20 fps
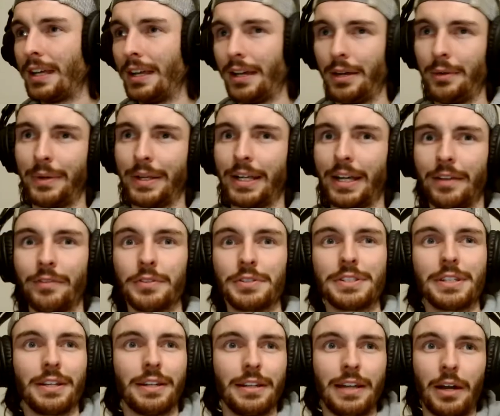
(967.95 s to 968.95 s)

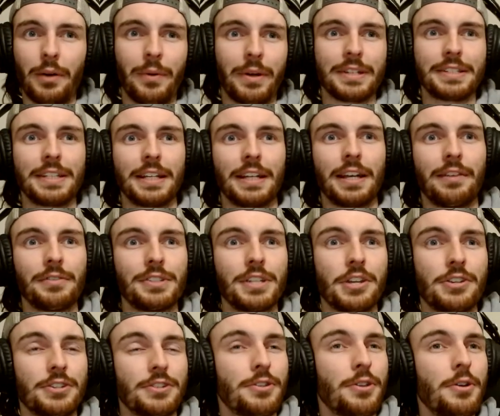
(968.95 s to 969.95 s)
don't want to say
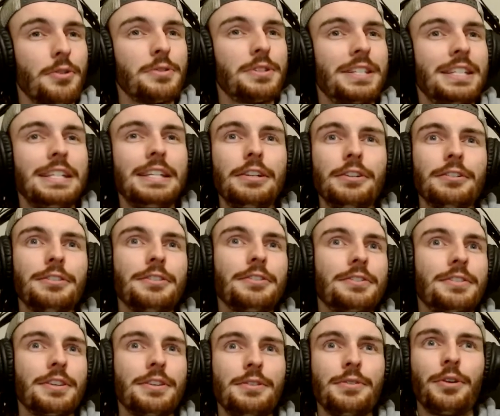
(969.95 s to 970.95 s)
conversation. Those years
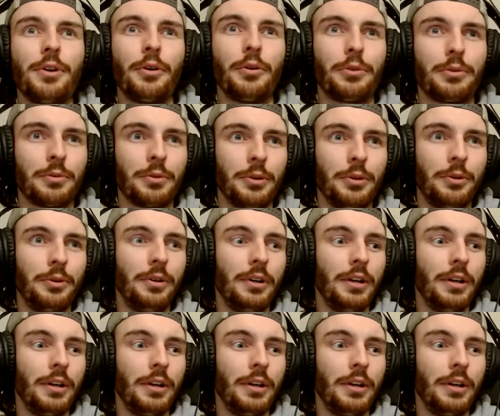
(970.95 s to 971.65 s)
that you go through